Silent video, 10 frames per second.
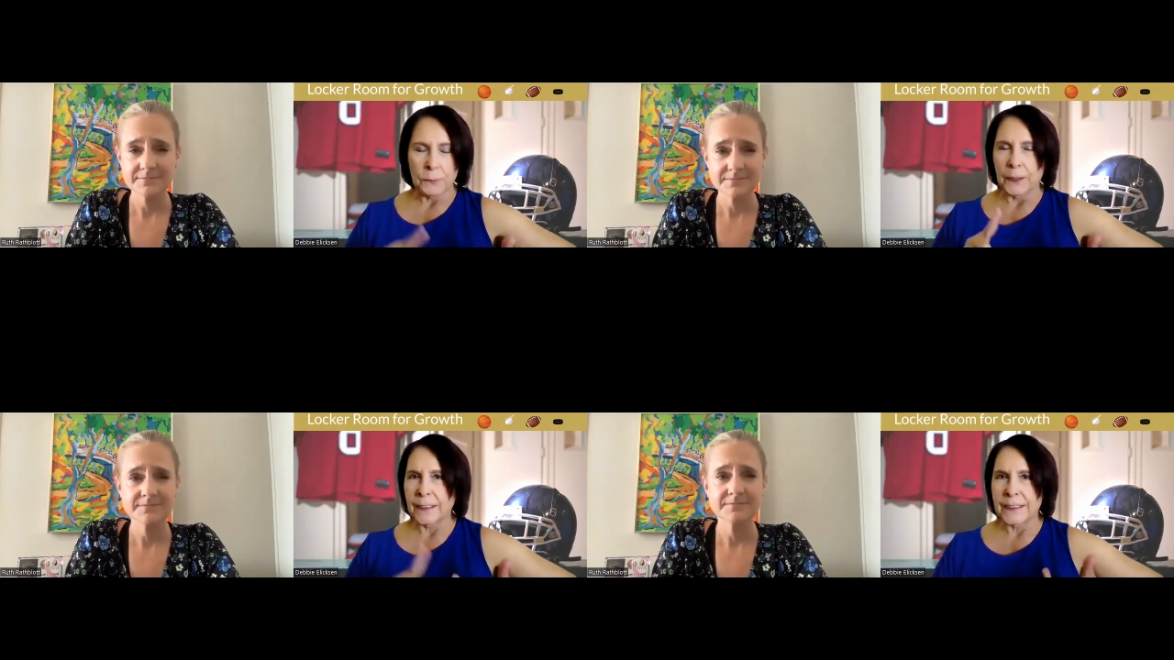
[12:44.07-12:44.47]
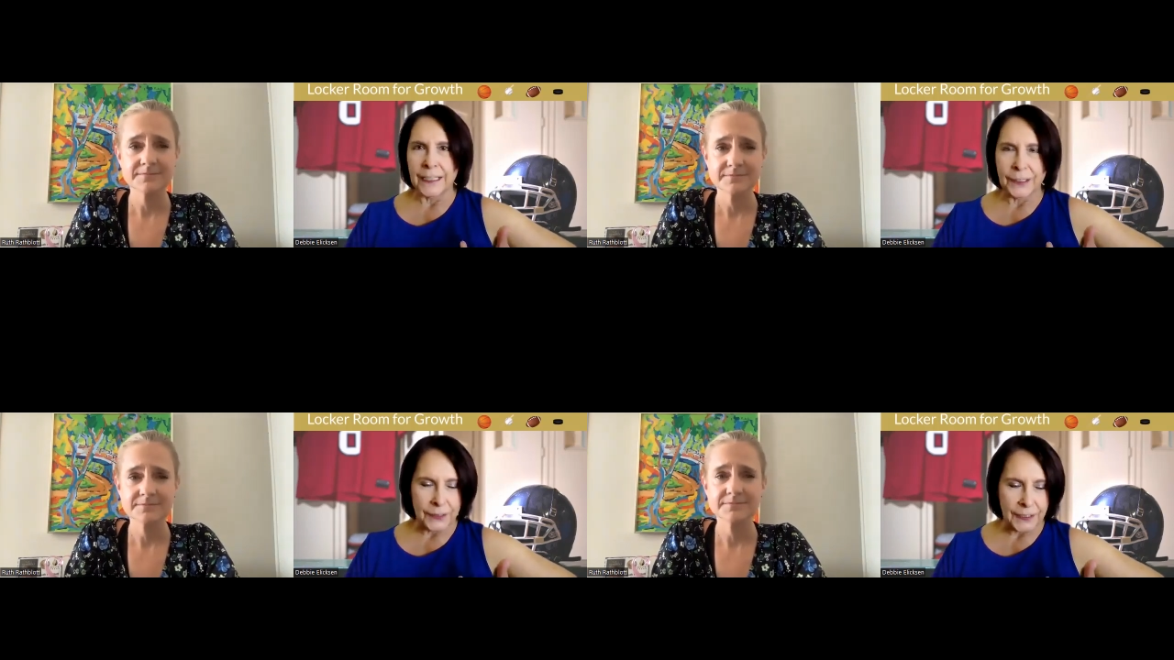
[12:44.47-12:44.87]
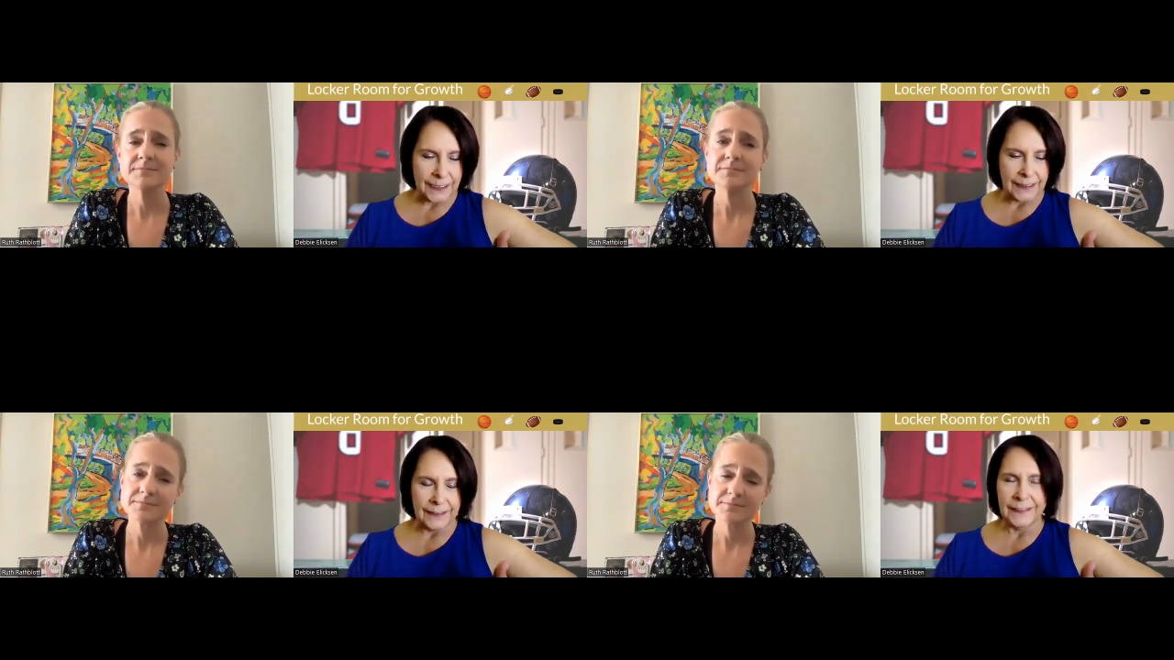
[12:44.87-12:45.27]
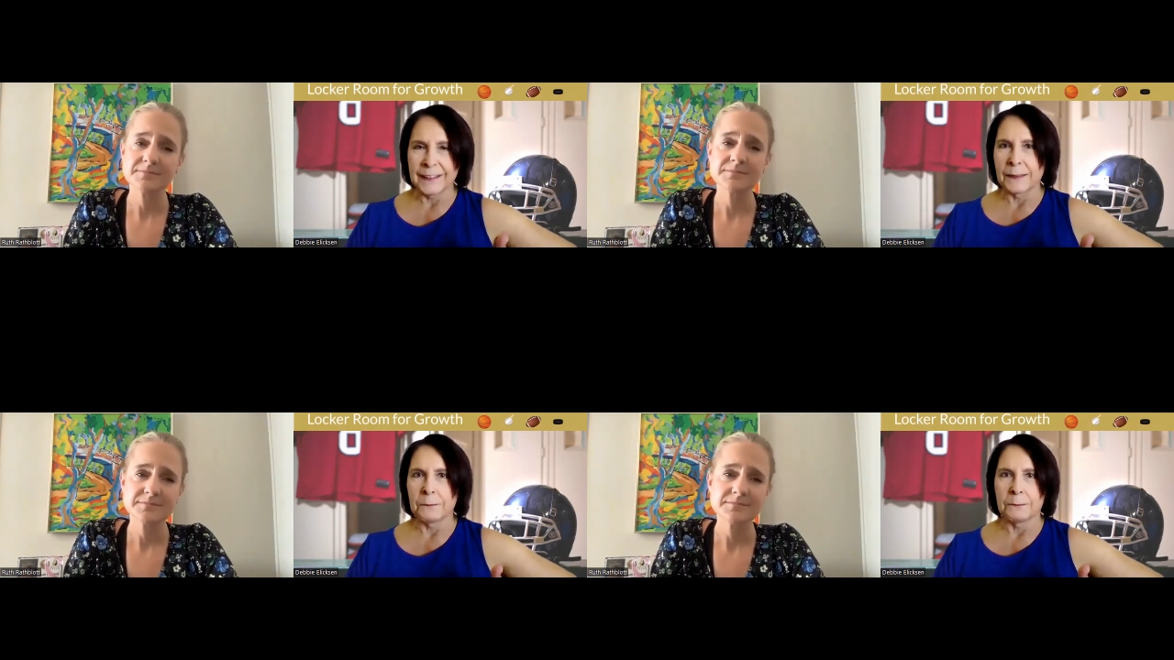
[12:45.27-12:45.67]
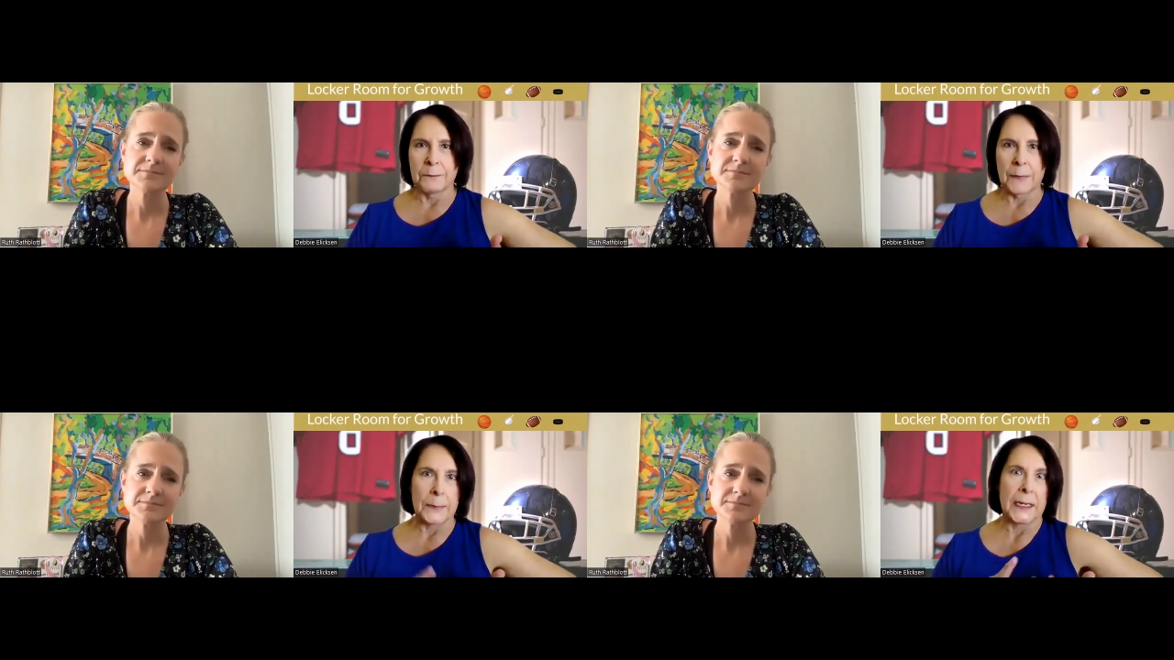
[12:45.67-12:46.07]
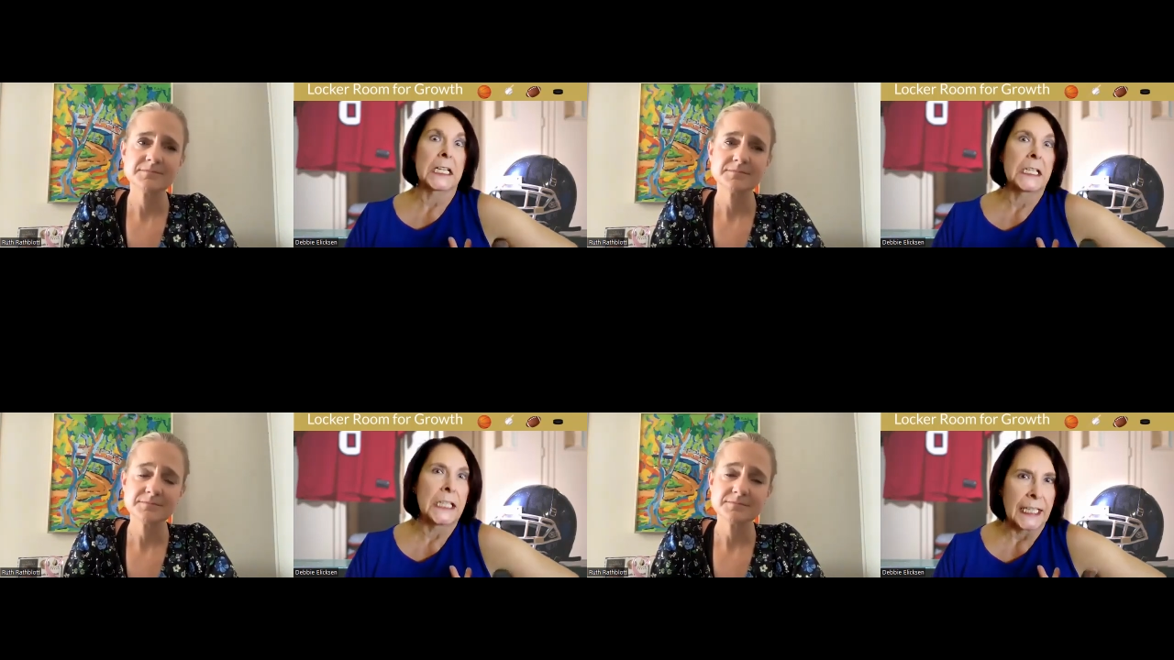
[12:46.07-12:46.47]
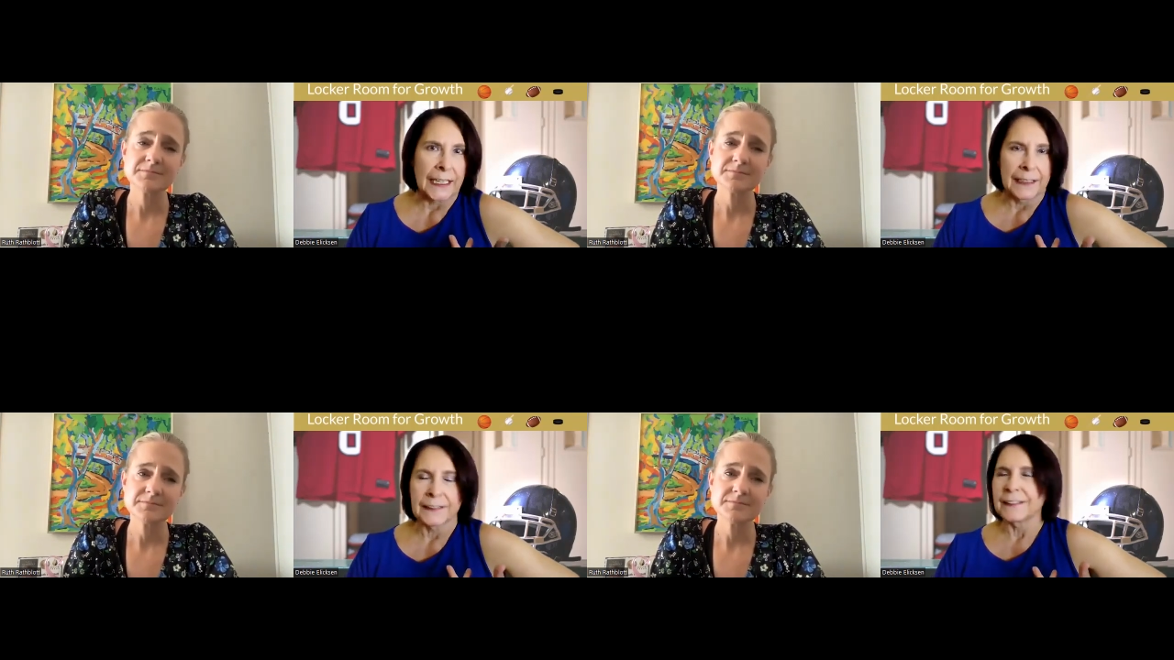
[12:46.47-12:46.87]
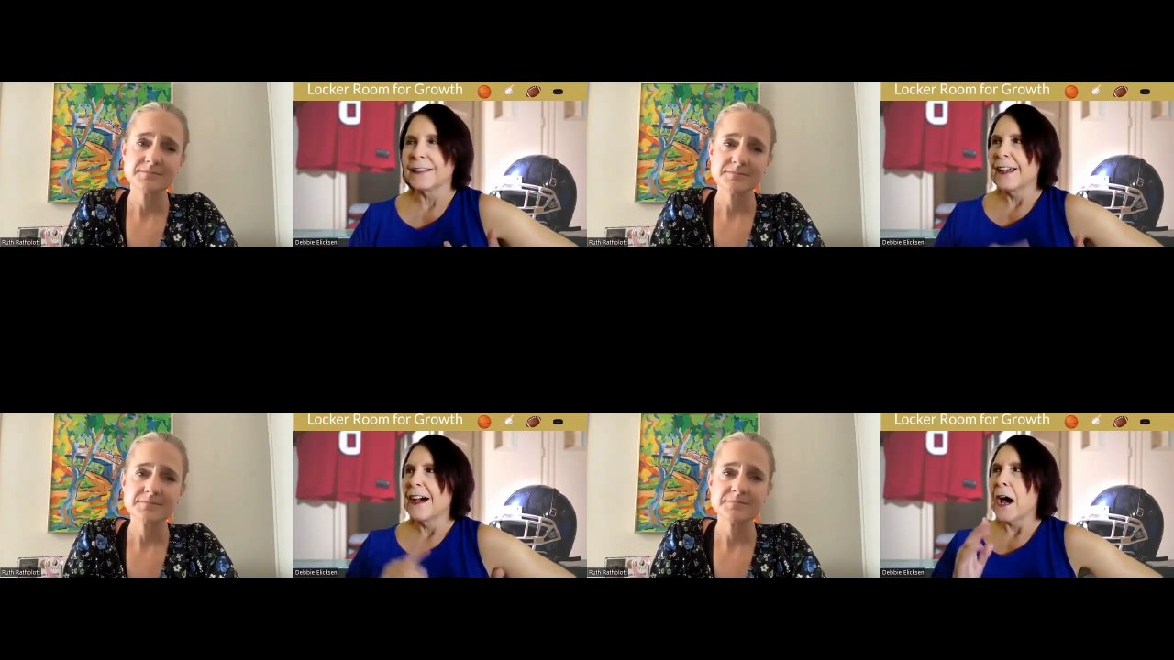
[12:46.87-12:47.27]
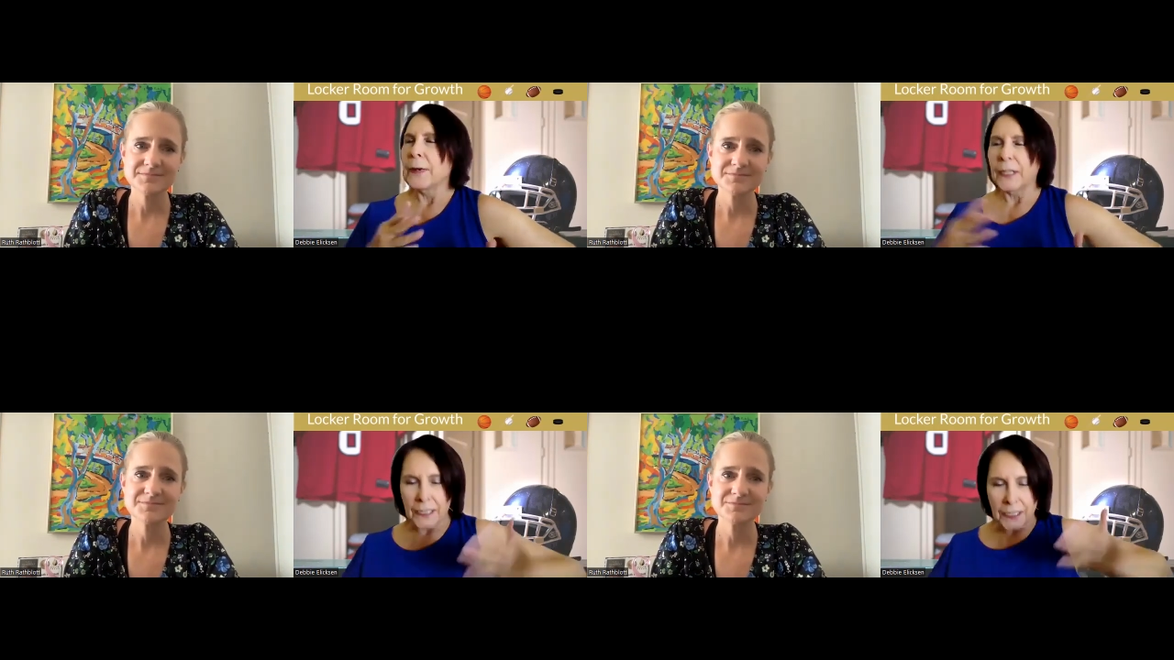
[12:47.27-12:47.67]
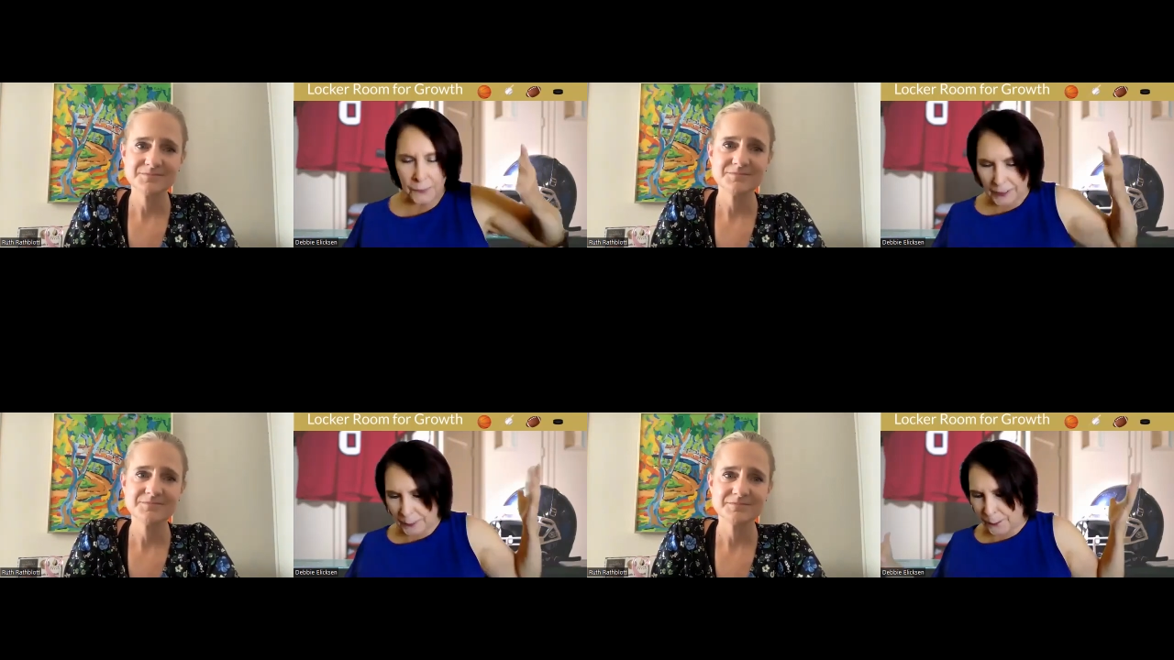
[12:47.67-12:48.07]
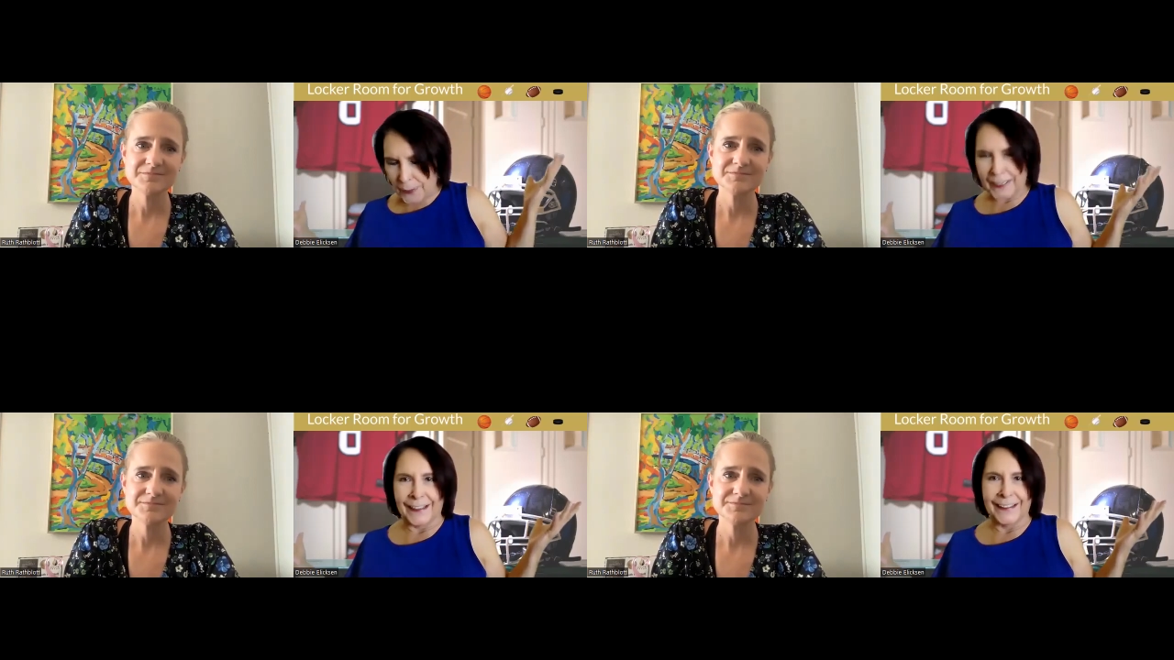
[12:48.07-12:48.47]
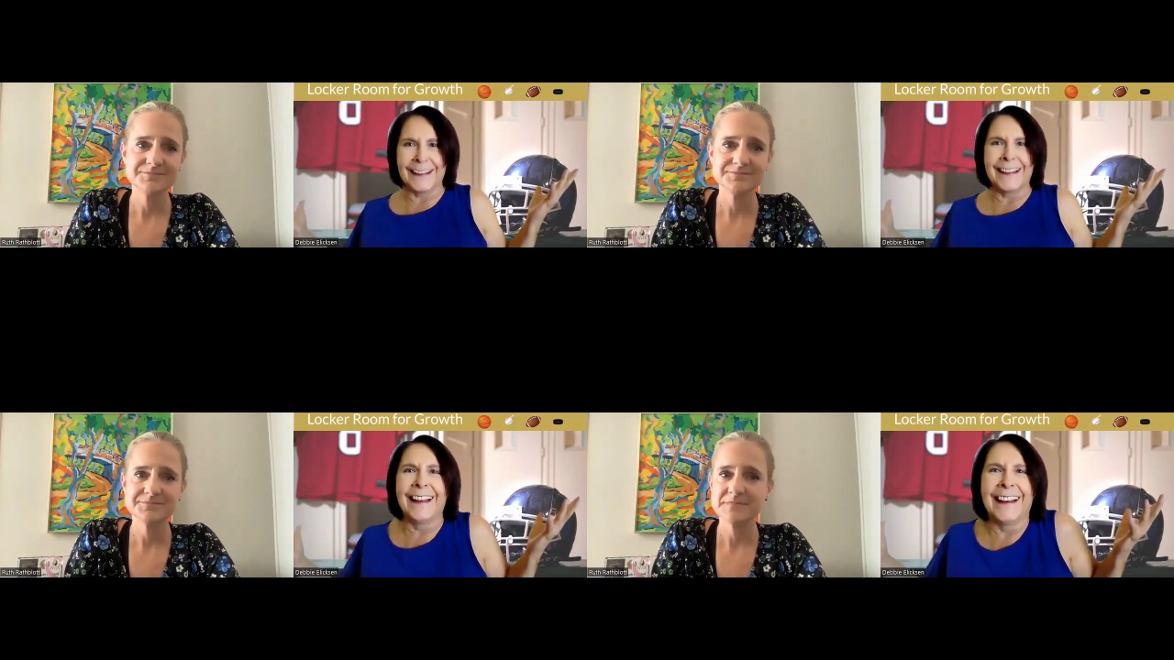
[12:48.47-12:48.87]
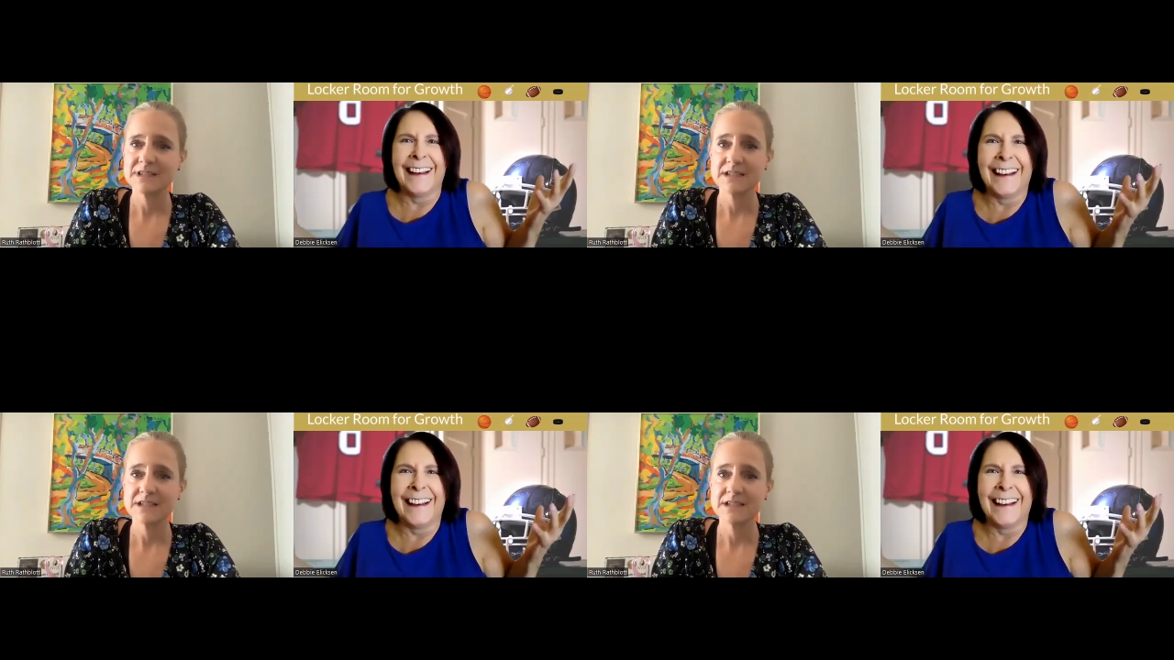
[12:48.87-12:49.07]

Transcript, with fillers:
Speaker 1: you want to take your keys and maybe a Kleenex, but you got nowhere to put it.